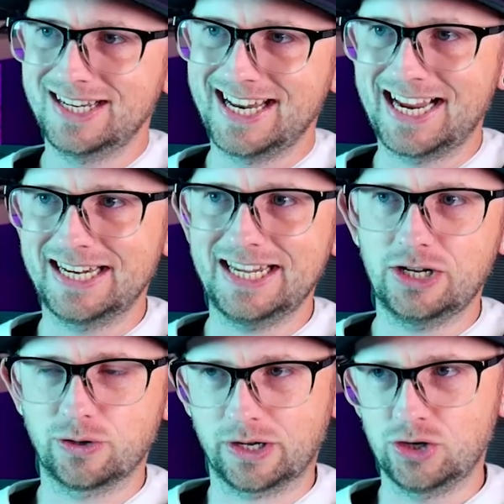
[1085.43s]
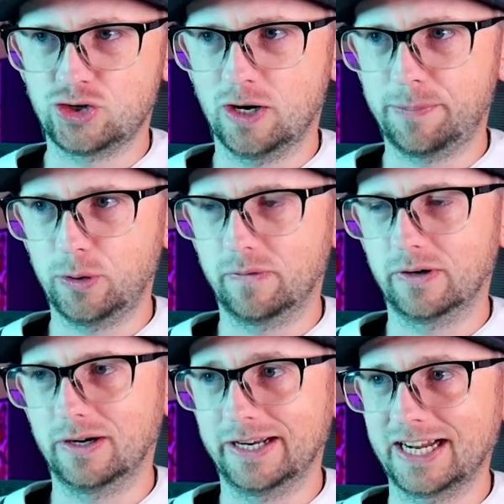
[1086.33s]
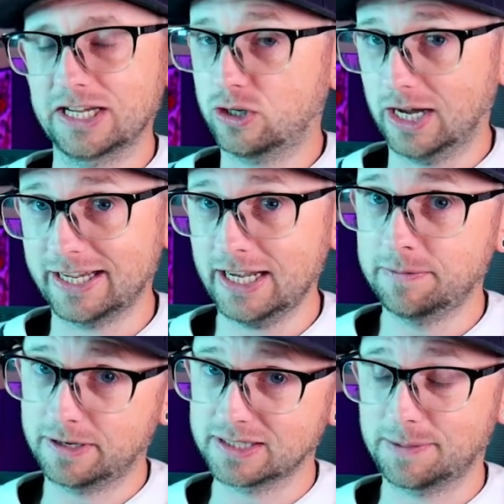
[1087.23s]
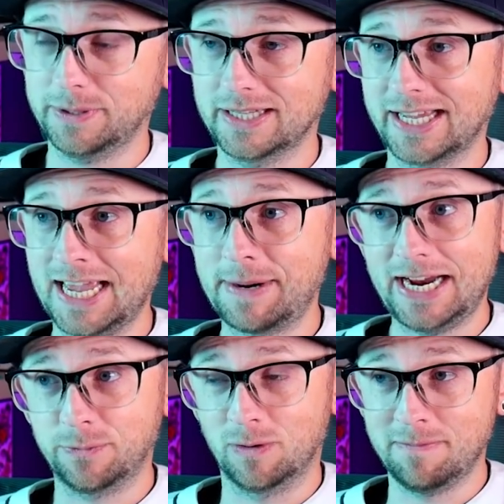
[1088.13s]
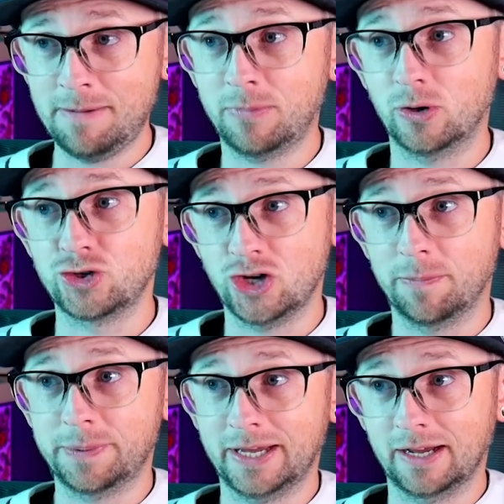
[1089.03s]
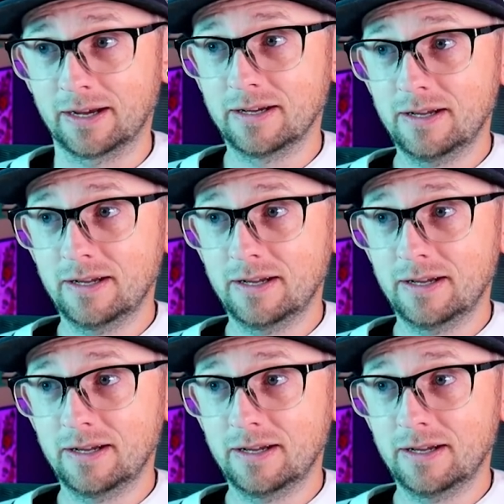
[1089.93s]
90, you're gonna jump over, and again, because I played that game, I remember jumping,